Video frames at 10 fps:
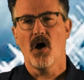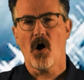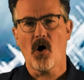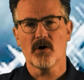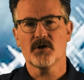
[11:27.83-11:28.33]

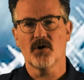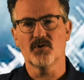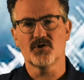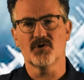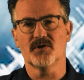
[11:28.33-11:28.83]
Our
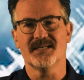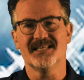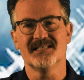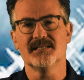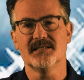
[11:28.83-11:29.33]
culture
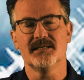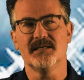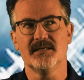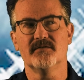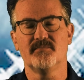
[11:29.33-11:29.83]
is in
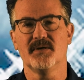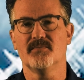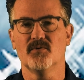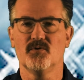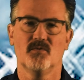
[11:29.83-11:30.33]
need of
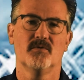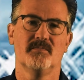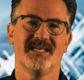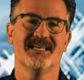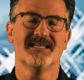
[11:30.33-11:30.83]
people who will
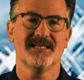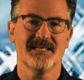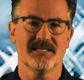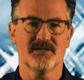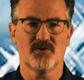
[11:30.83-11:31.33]
begin again